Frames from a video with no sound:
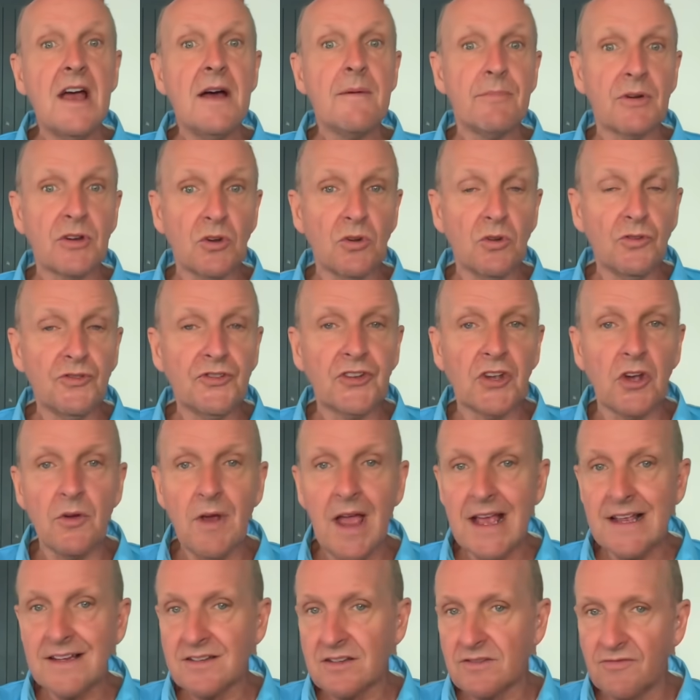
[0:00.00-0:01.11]
but also
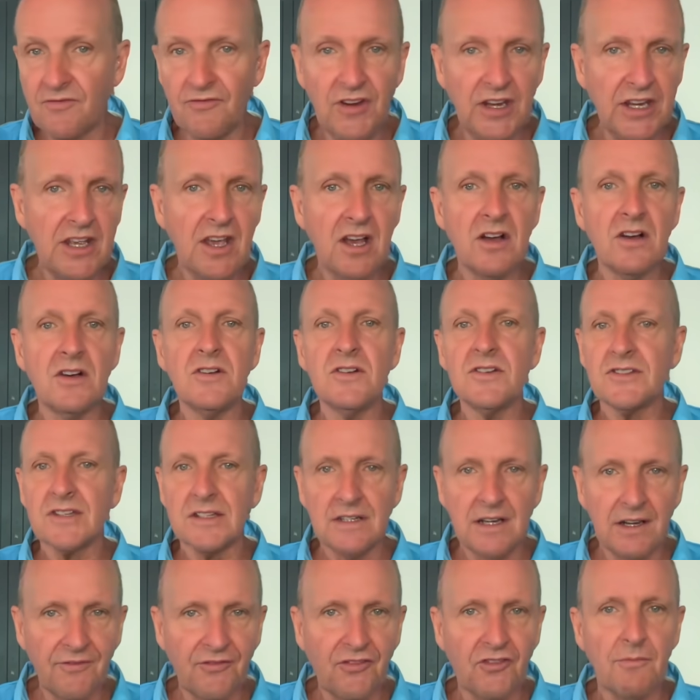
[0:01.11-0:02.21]
has videos and
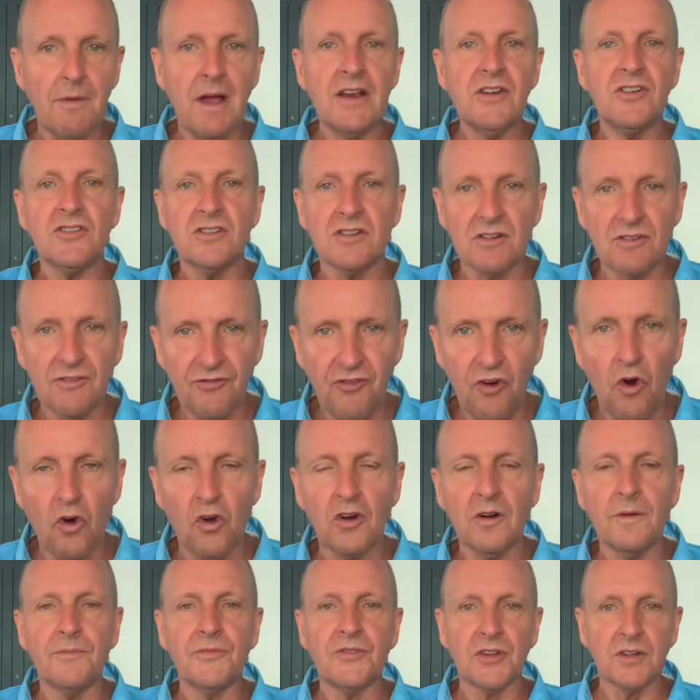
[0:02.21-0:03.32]
information and
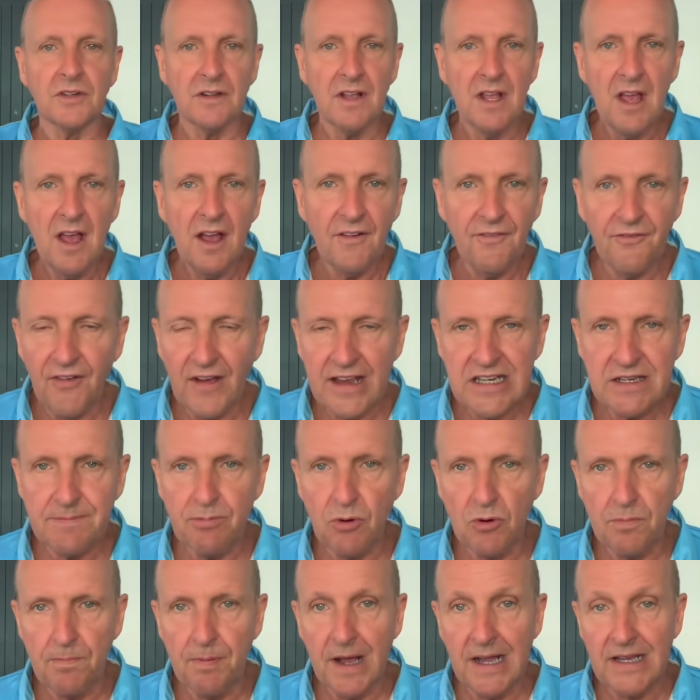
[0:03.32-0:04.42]
forums and
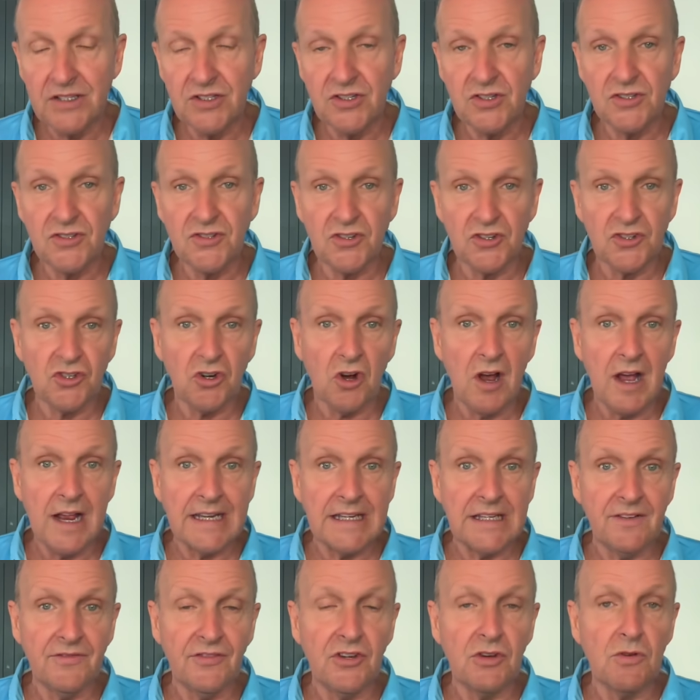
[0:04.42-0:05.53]
Facebook pages to try and
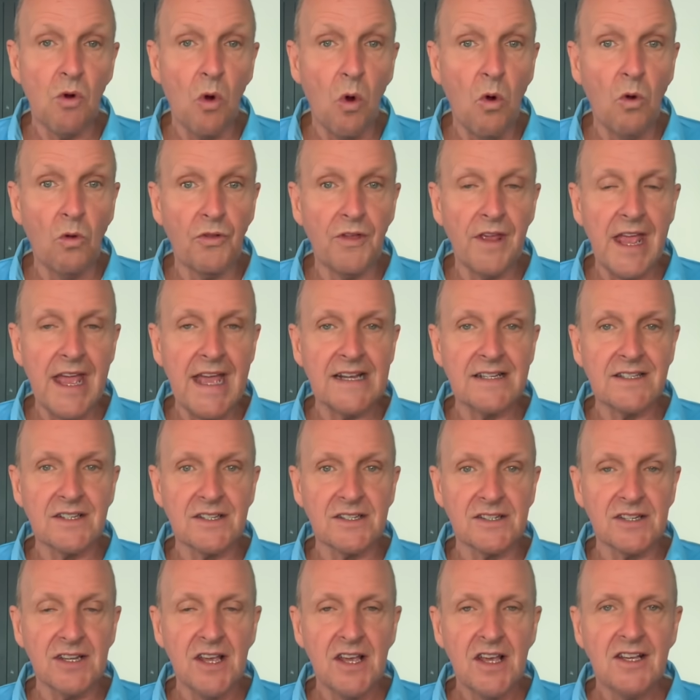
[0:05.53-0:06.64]
give you all the
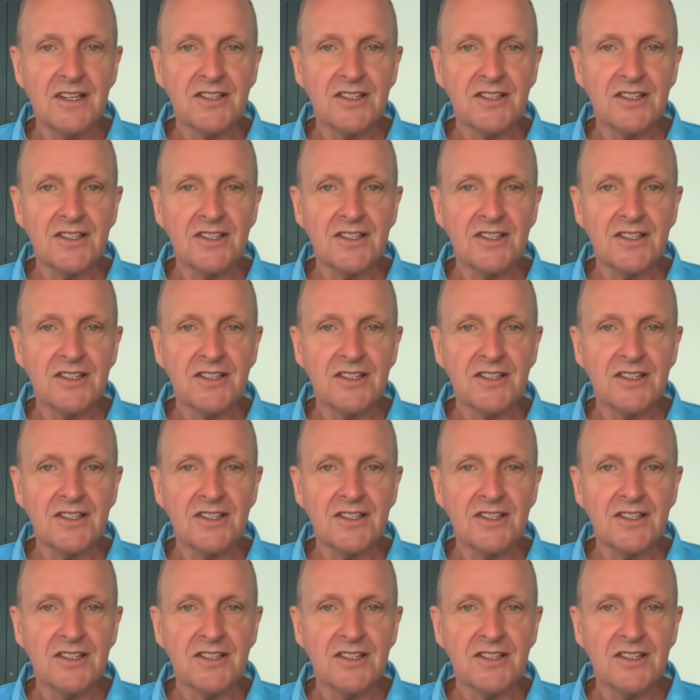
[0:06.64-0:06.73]
answers